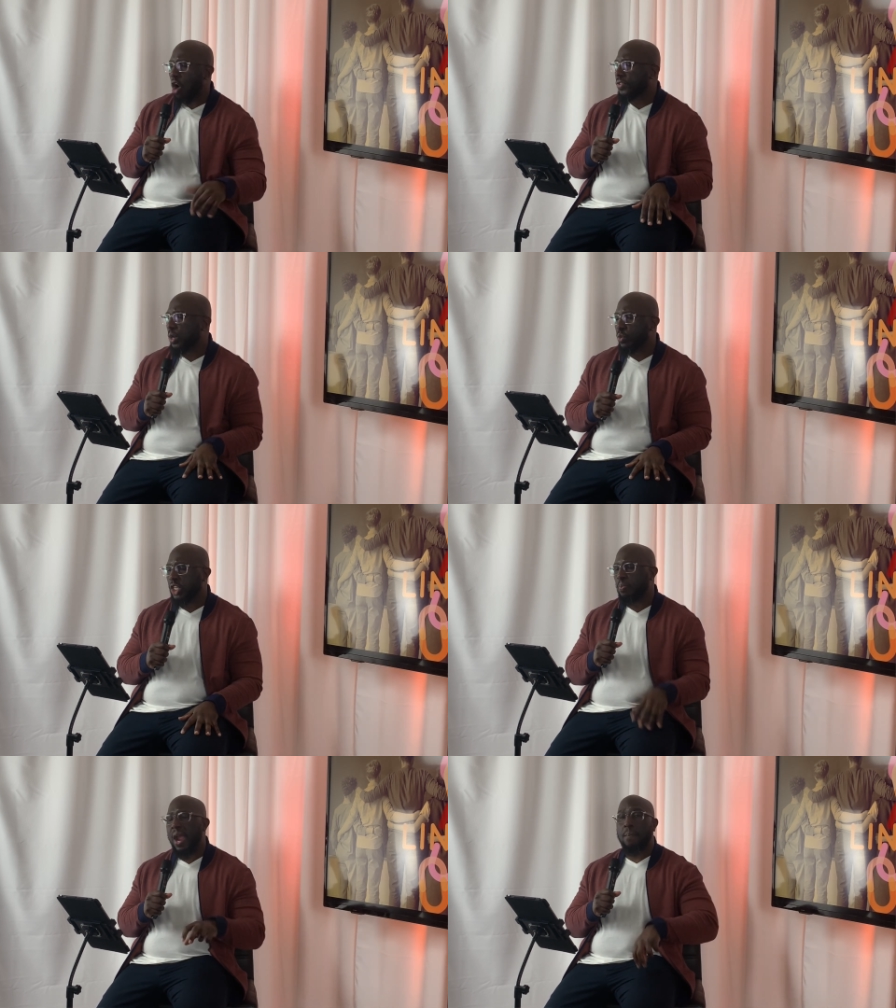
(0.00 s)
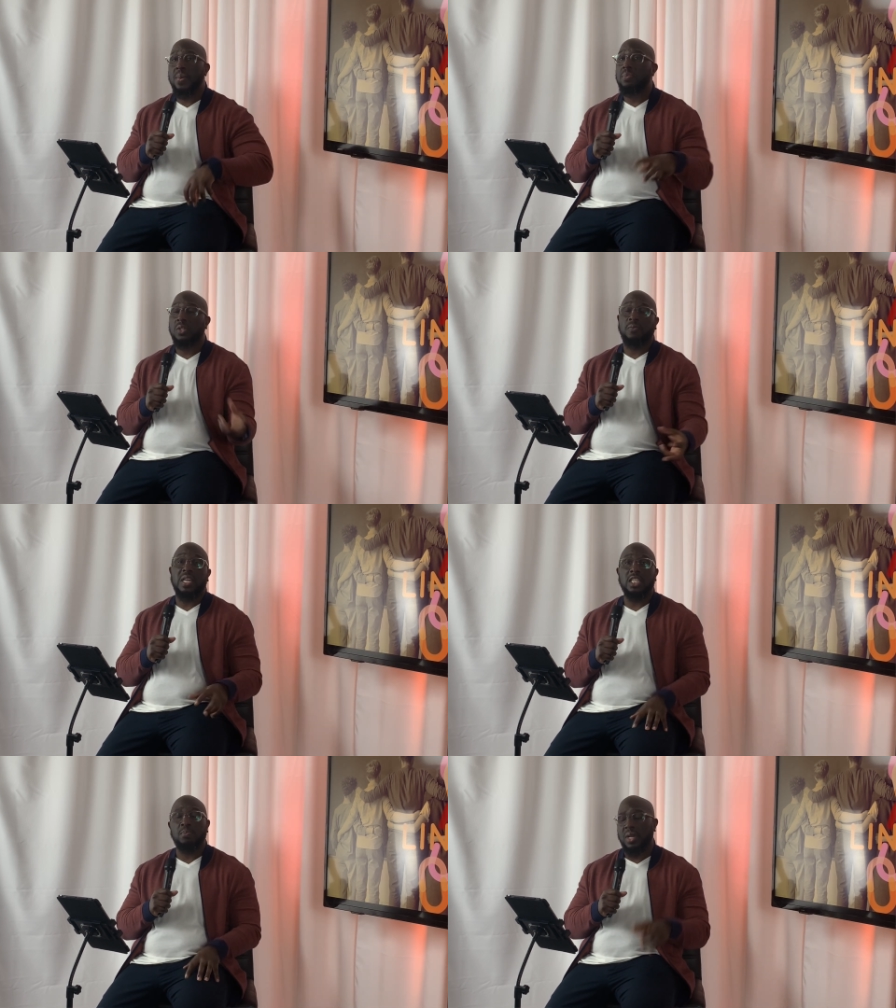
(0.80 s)
often we spare people's
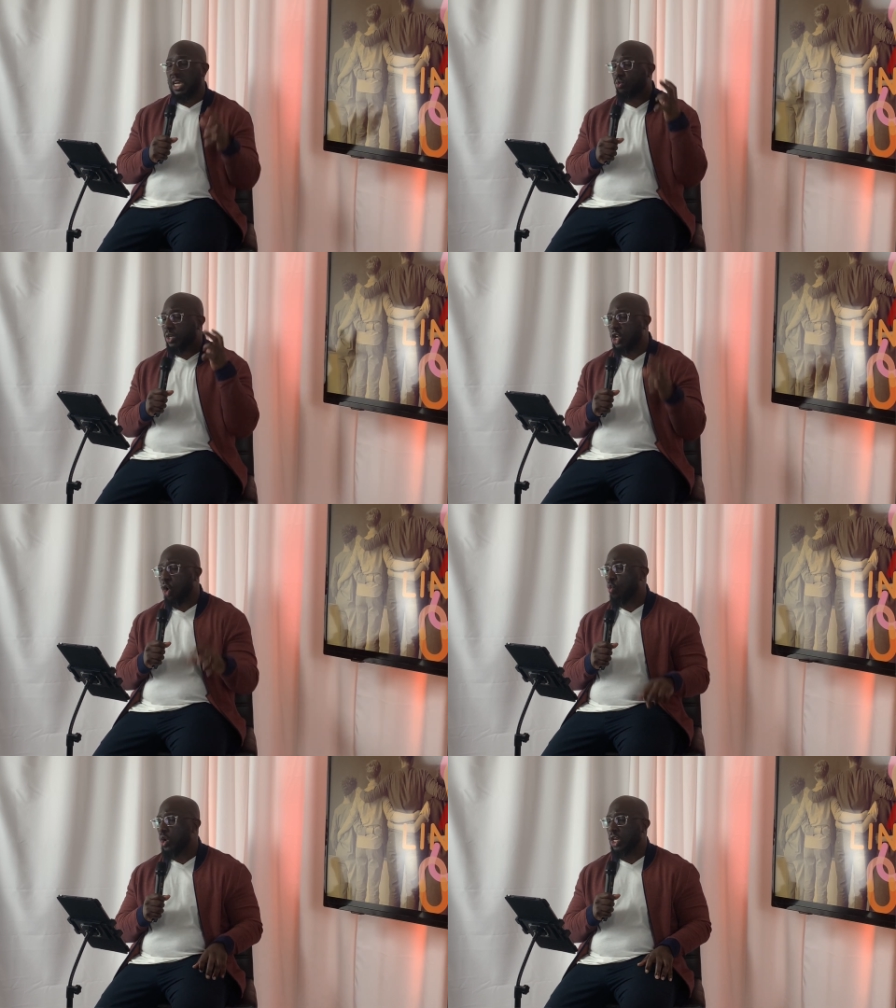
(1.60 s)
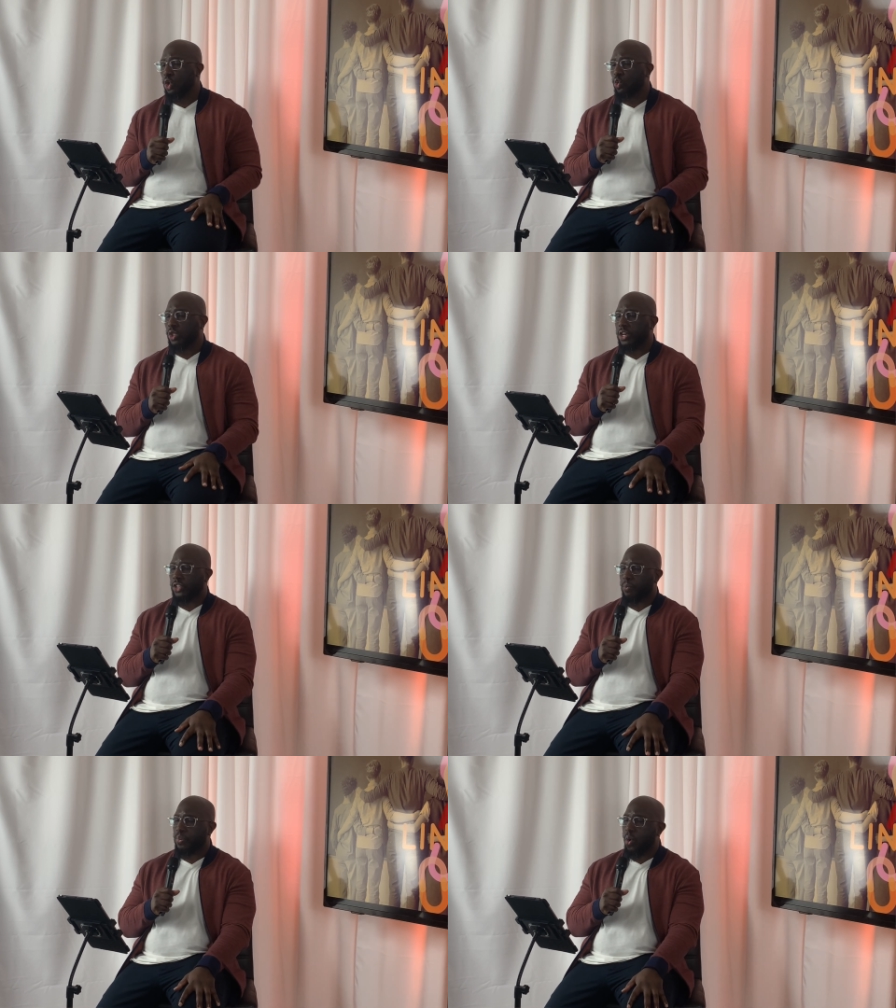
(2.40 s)
feelings because we don't want to lose their
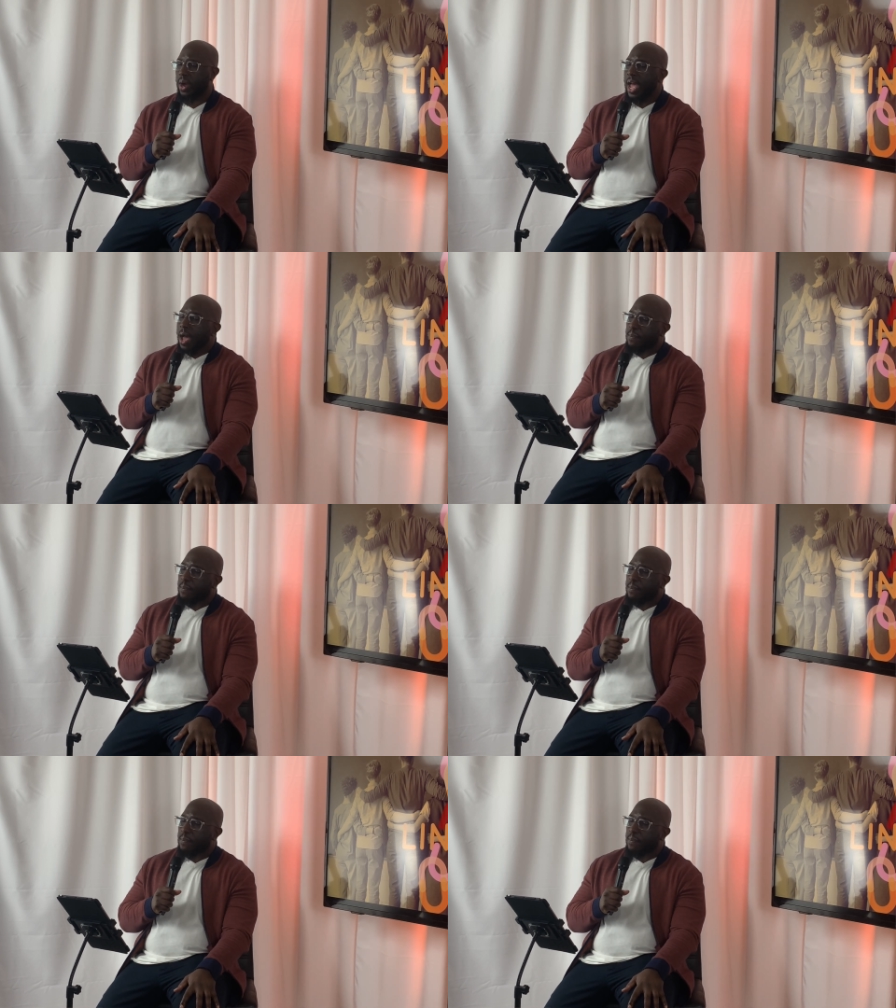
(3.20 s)
support.